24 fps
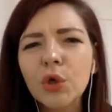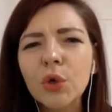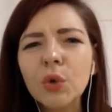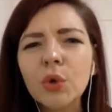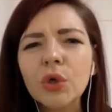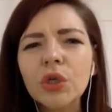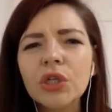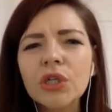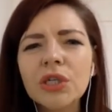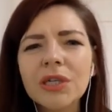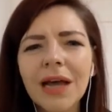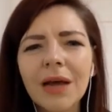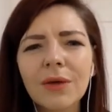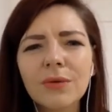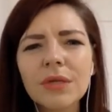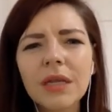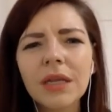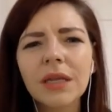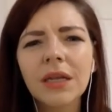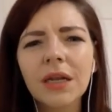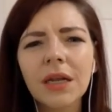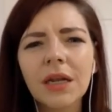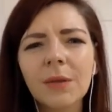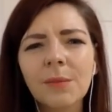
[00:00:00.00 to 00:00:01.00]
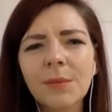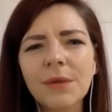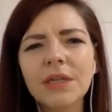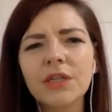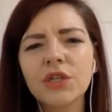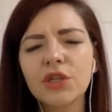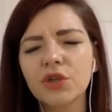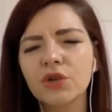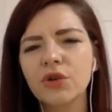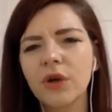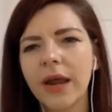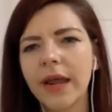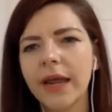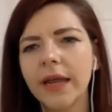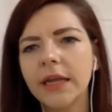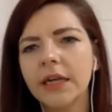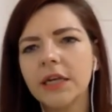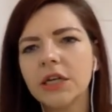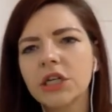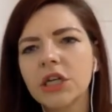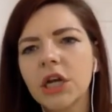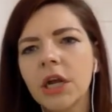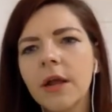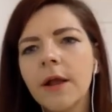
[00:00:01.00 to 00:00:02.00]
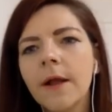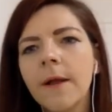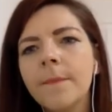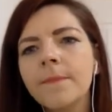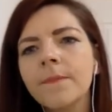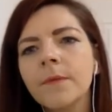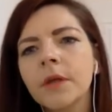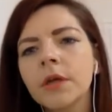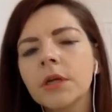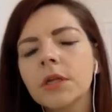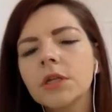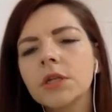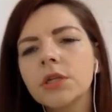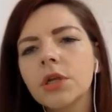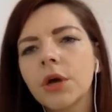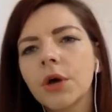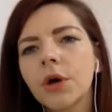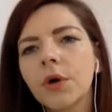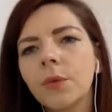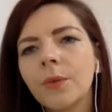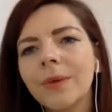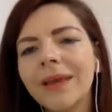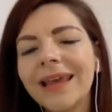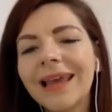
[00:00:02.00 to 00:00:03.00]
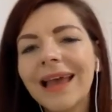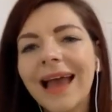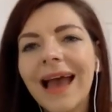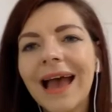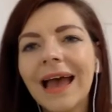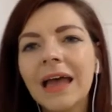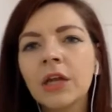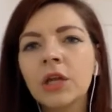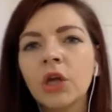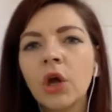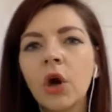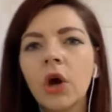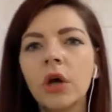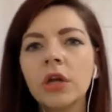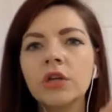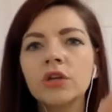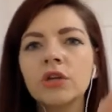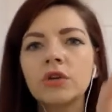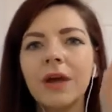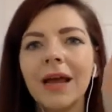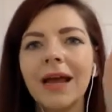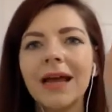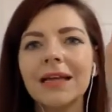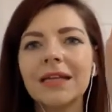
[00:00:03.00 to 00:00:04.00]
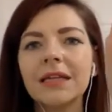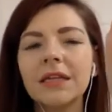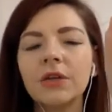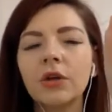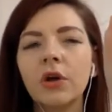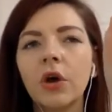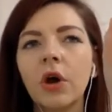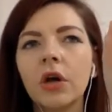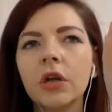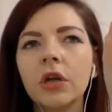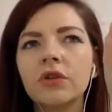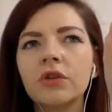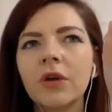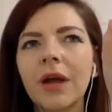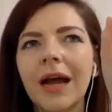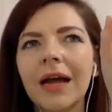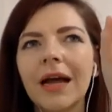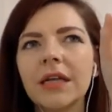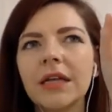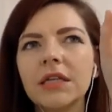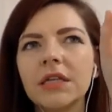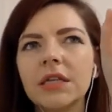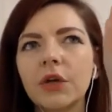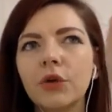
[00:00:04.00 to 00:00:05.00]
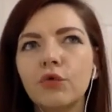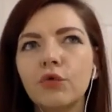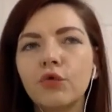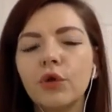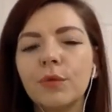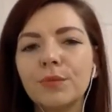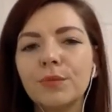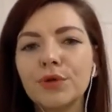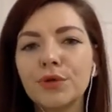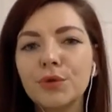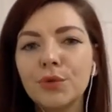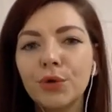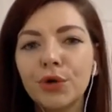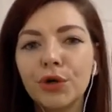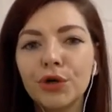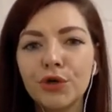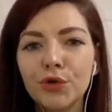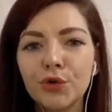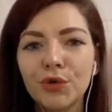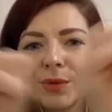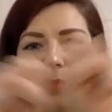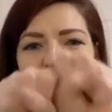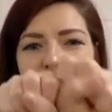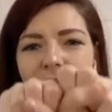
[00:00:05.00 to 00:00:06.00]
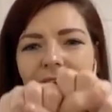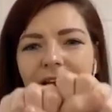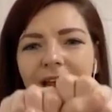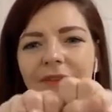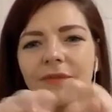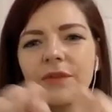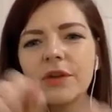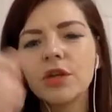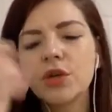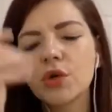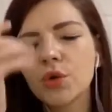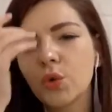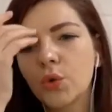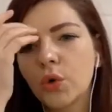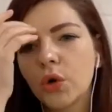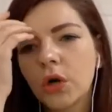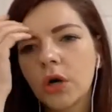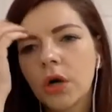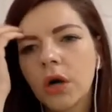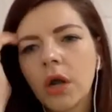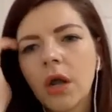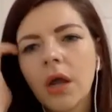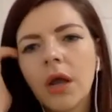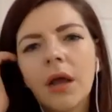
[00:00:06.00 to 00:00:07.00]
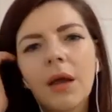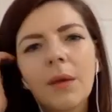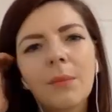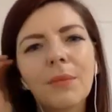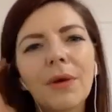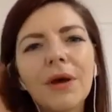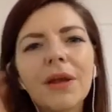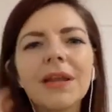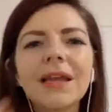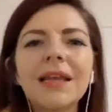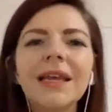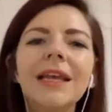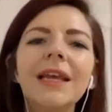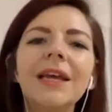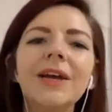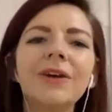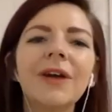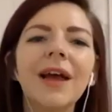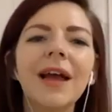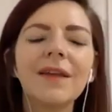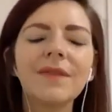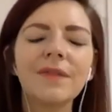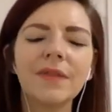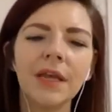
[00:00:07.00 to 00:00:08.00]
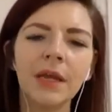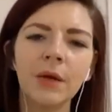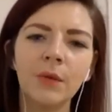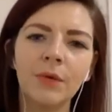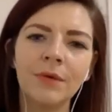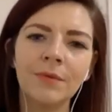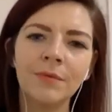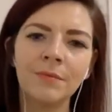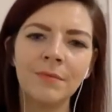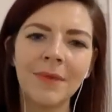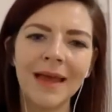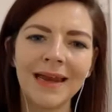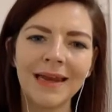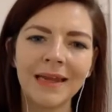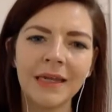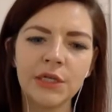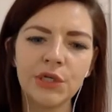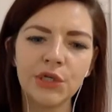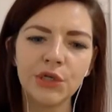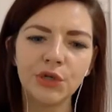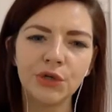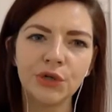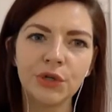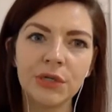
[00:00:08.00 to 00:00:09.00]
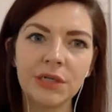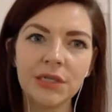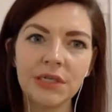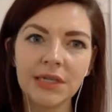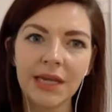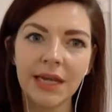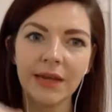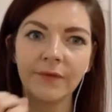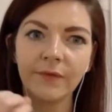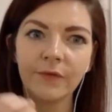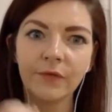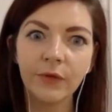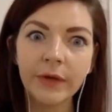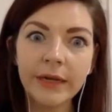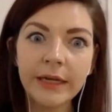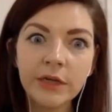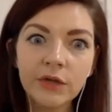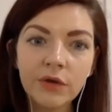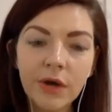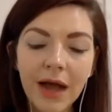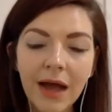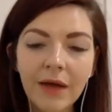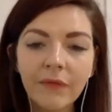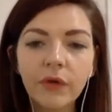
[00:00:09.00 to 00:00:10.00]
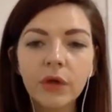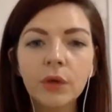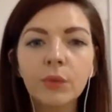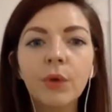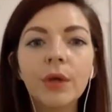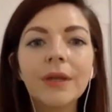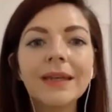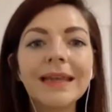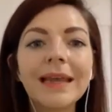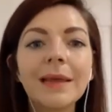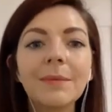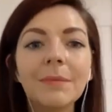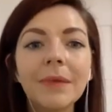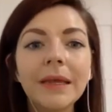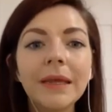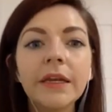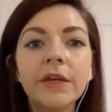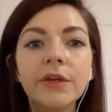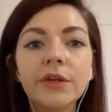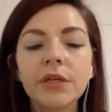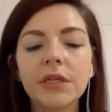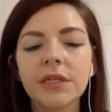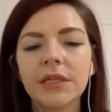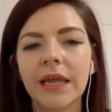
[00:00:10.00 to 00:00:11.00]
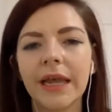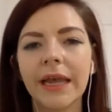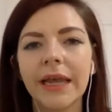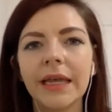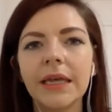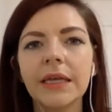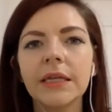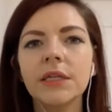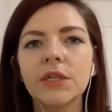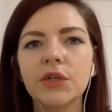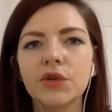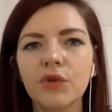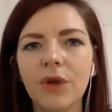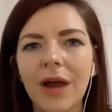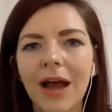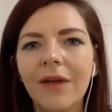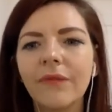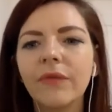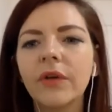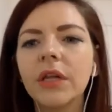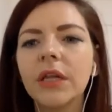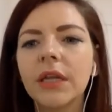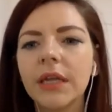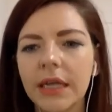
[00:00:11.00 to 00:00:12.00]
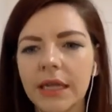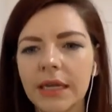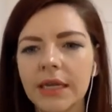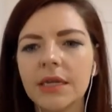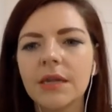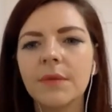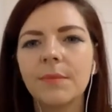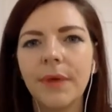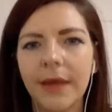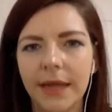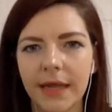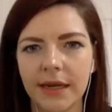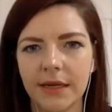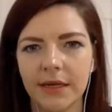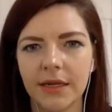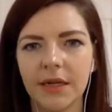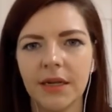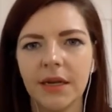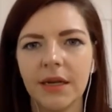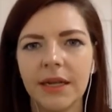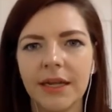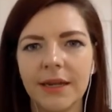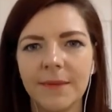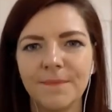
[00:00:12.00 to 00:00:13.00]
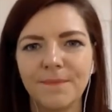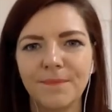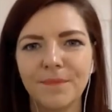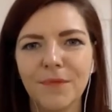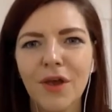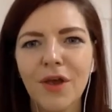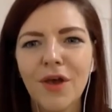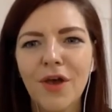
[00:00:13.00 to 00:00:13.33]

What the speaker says: Cohen sounds a little bit strange. So we can contrast a group tour to a private tour. But here, I think when many students say free travel, what they mean to say is travel independently.